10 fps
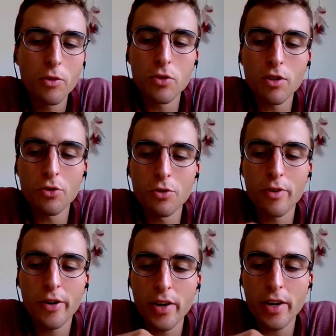it was also
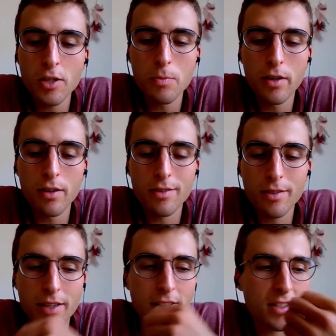very nice,
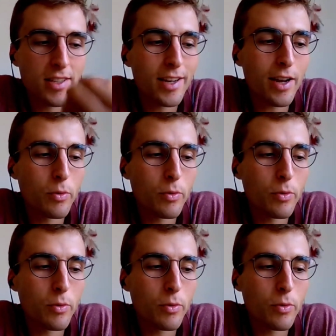because as I said,